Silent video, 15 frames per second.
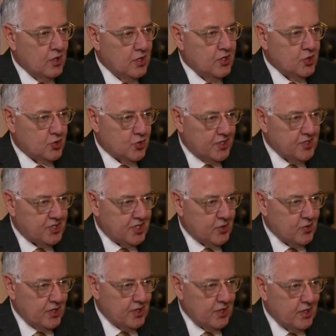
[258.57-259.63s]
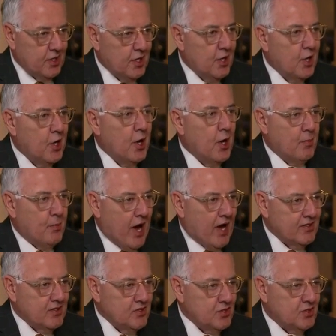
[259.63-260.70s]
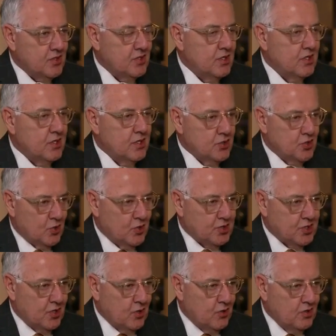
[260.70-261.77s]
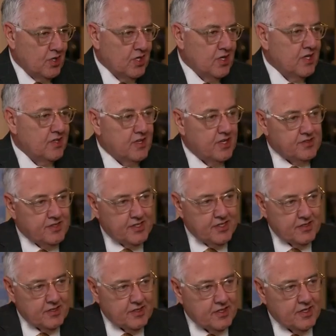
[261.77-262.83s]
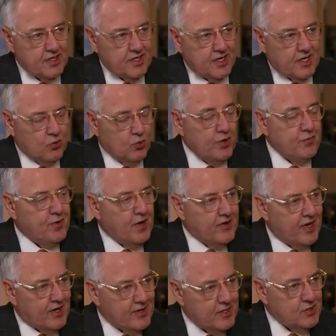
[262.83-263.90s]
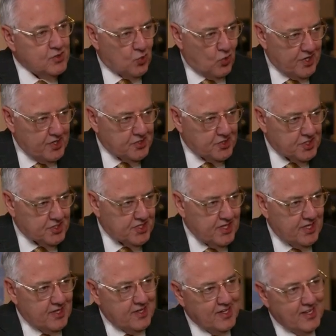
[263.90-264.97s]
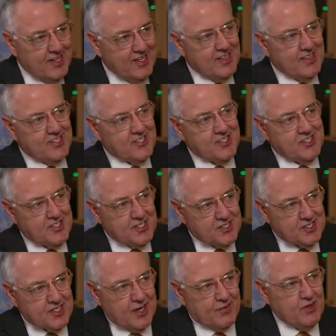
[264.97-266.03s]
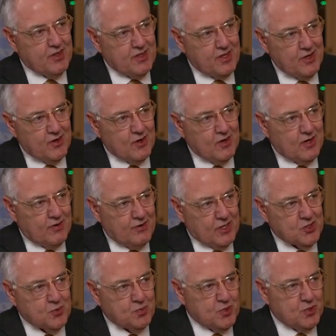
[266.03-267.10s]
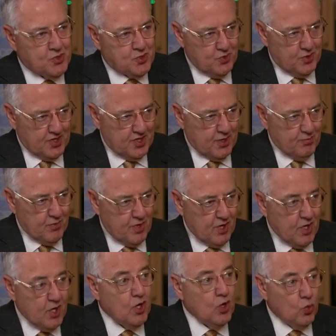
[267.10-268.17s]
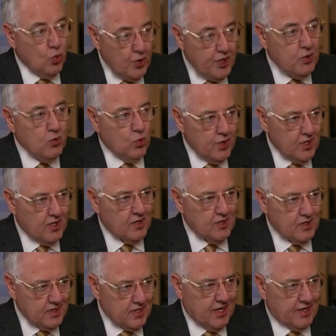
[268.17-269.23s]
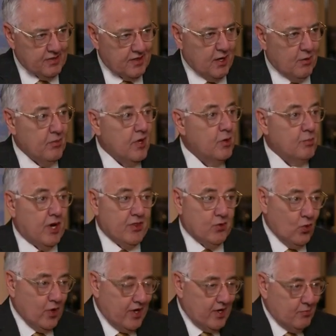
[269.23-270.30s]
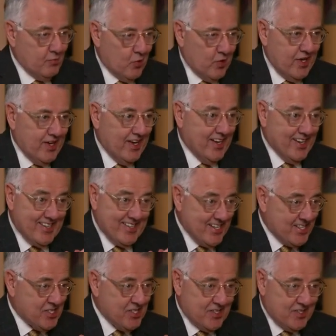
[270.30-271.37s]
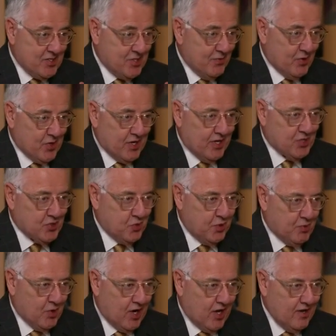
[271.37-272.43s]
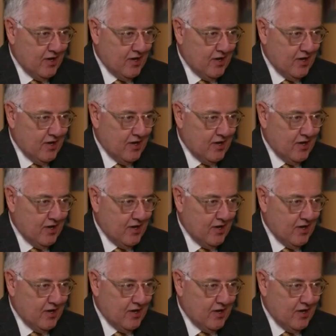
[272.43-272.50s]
trade secret, patents, source code. They did it. We found out in 2016. This is the 7th year of us pursuing them. We will get them. By the way, Maria, in addition to the civil case we brought,